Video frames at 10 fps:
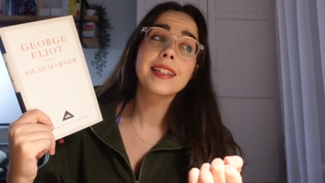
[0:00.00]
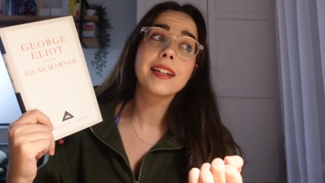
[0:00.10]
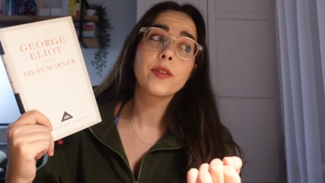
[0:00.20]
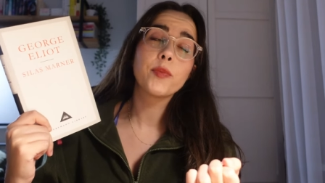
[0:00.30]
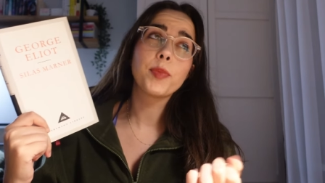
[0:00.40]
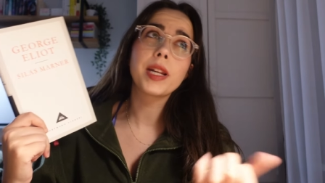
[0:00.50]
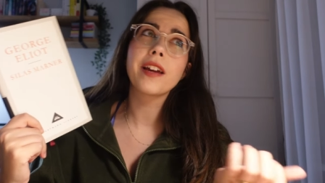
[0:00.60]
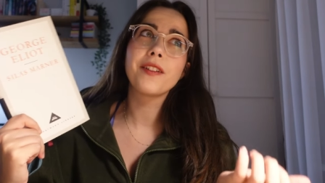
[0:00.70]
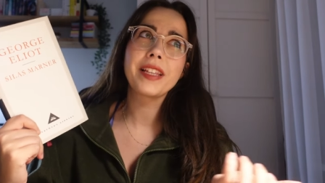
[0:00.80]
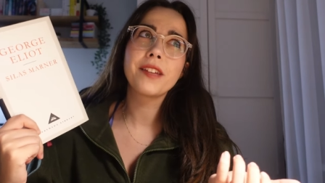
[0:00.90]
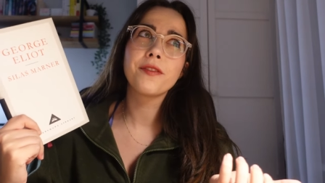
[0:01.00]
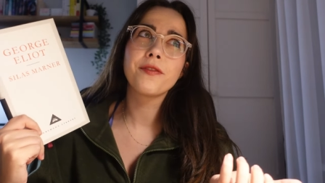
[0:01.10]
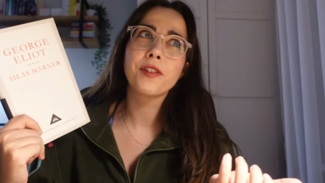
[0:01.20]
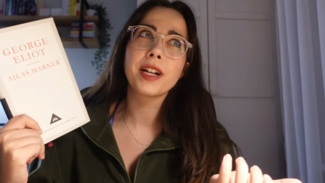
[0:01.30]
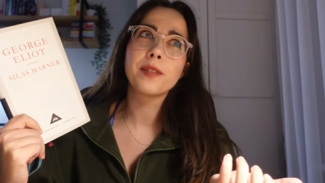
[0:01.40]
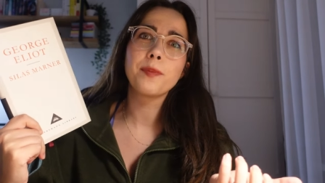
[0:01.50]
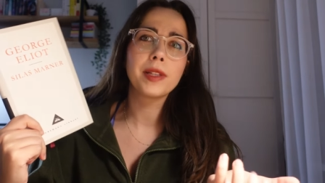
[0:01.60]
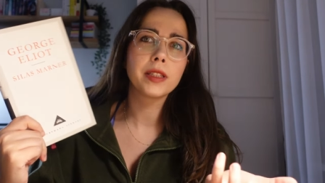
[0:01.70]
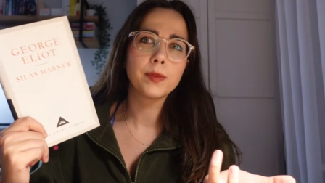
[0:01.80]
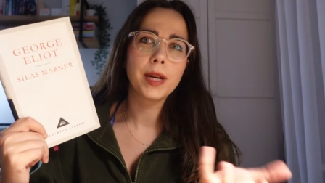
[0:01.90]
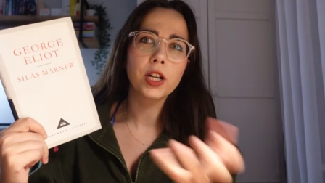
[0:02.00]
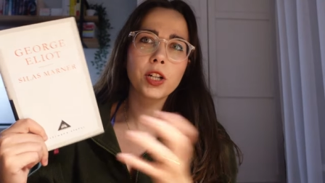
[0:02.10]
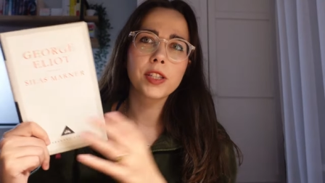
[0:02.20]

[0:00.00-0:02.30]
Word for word: but I only read Middlemarch,